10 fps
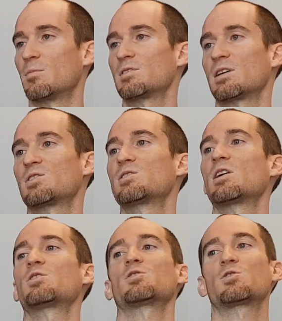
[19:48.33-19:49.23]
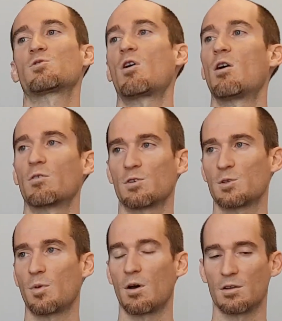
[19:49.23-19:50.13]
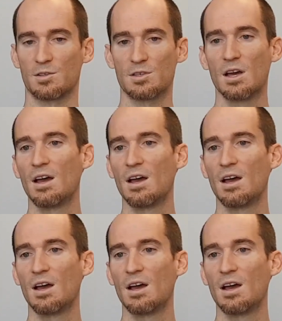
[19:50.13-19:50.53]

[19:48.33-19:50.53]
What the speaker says: It's like such a strong response.